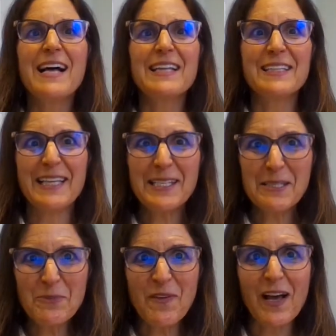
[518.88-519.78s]

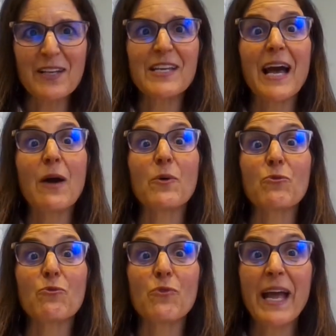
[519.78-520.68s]
Let's move on to our
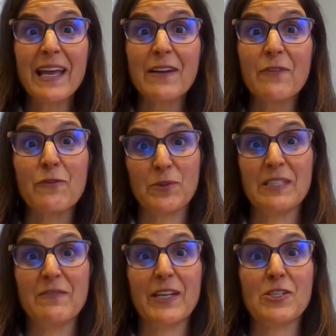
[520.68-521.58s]
red
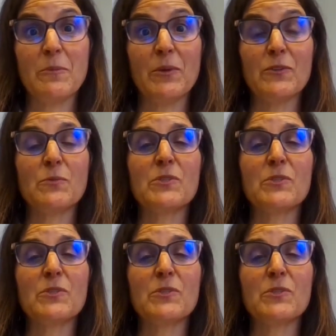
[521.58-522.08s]
fruits and vegetables,